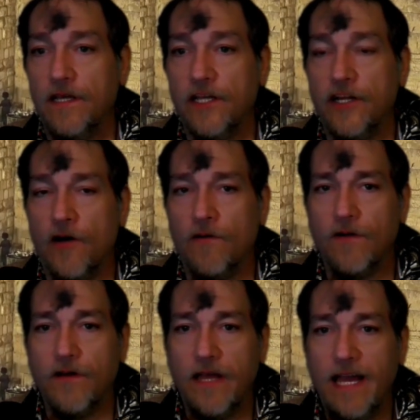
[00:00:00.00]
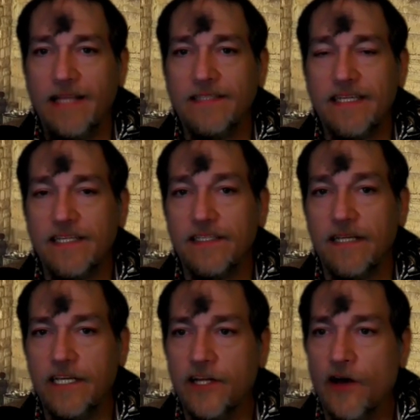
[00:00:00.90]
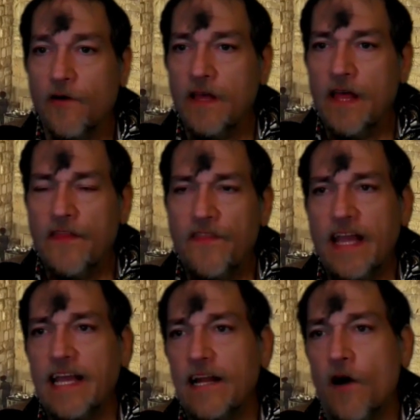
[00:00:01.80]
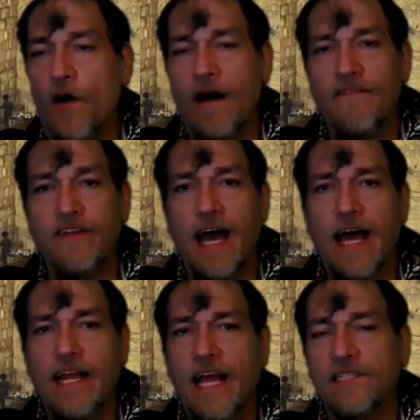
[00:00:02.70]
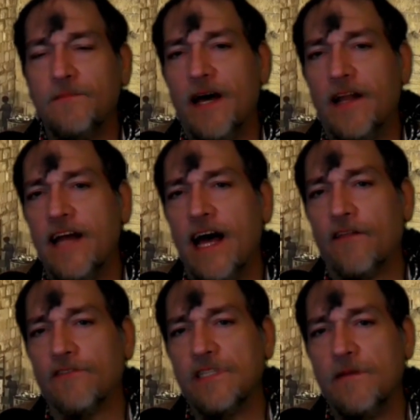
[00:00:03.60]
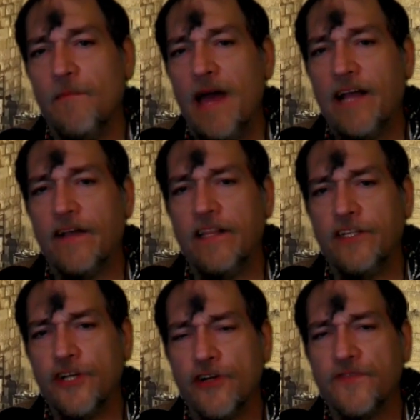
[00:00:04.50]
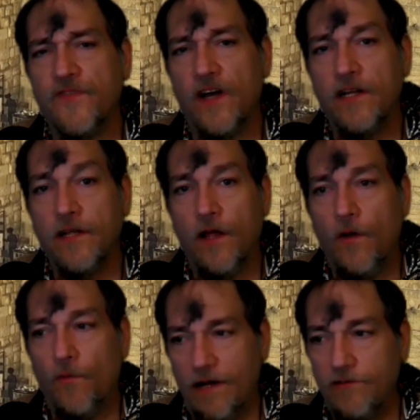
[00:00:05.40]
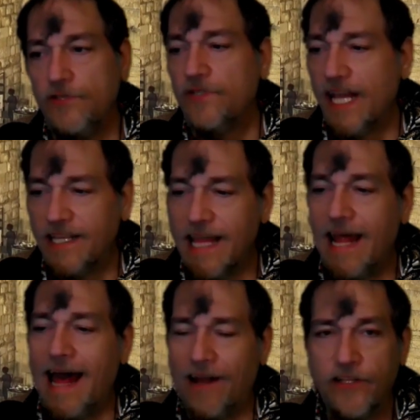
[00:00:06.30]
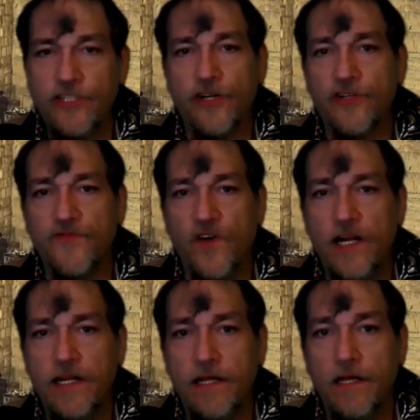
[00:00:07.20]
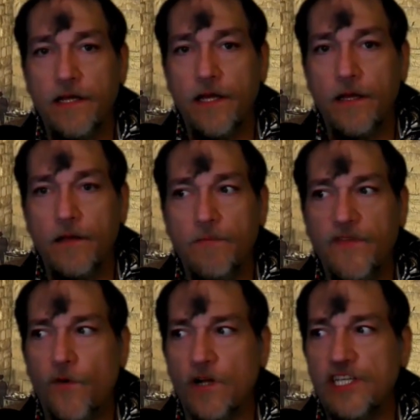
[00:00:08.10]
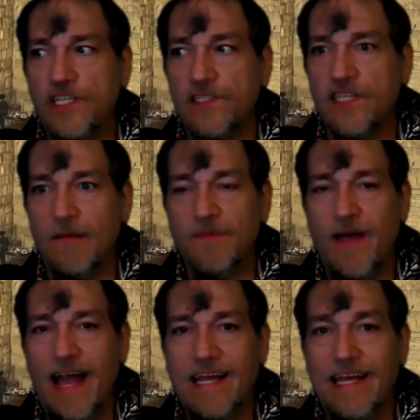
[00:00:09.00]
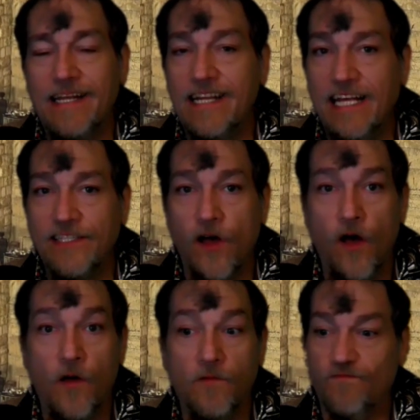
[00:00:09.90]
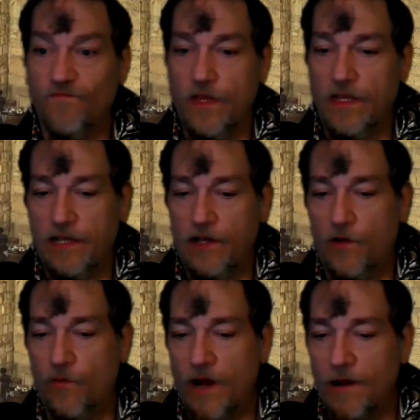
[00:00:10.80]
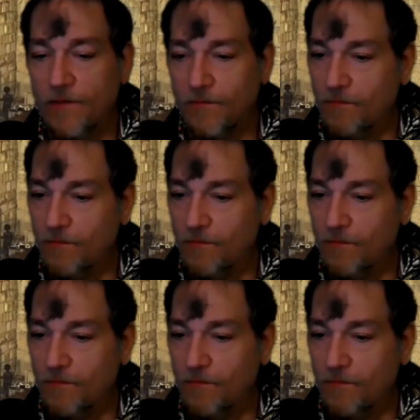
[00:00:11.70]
you know, instead of, you know, thinking, oh, I've got X amount of dollars in the bank in the church fund. Why don't you take that out of the church fund before Jesus comes back and it's all uh, where